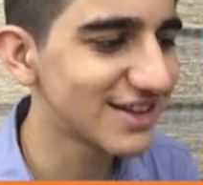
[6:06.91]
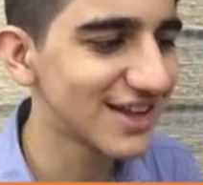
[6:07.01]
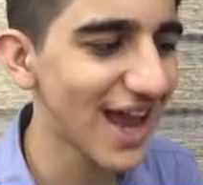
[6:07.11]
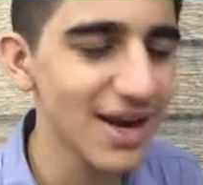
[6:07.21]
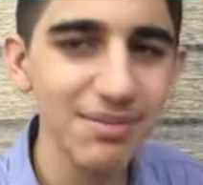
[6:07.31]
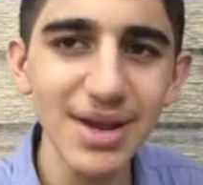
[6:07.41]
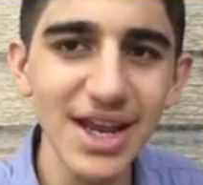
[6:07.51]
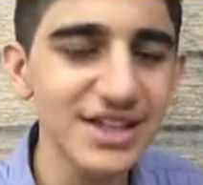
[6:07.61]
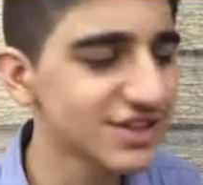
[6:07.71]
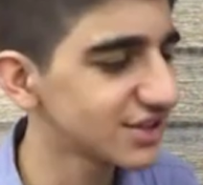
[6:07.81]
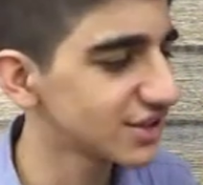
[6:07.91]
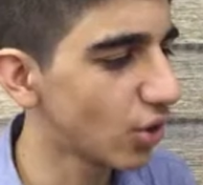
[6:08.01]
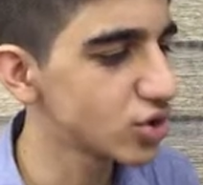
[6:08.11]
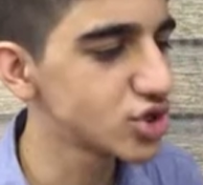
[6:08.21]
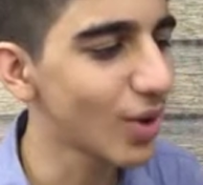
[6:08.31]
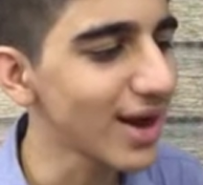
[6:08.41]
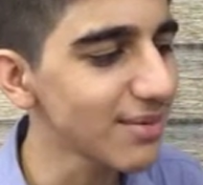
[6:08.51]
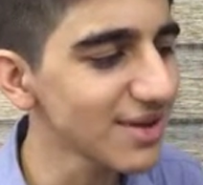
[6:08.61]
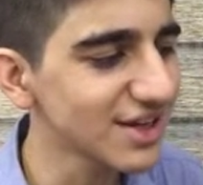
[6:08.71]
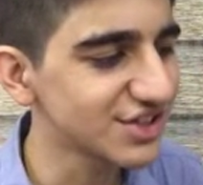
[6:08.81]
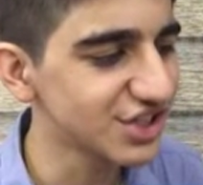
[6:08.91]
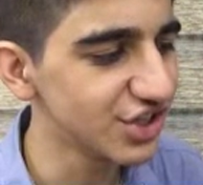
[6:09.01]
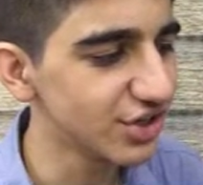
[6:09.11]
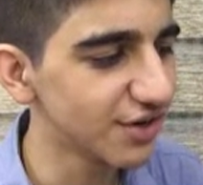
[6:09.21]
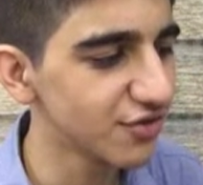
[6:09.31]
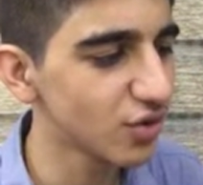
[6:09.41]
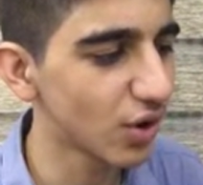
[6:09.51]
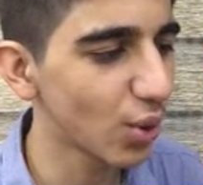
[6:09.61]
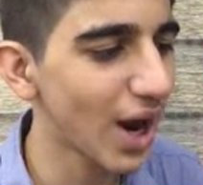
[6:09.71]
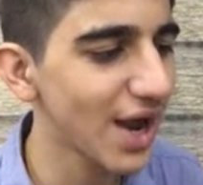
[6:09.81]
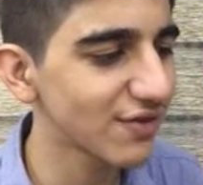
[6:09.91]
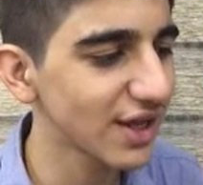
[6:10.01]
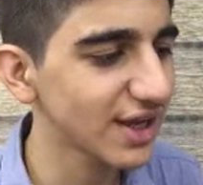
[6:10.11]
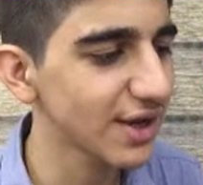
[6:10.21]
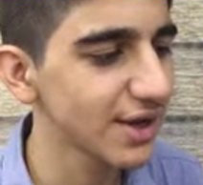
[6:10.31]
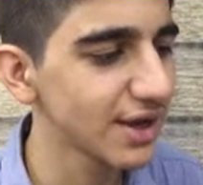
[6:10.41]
10 minutes or 20 minutes here, if you arrive like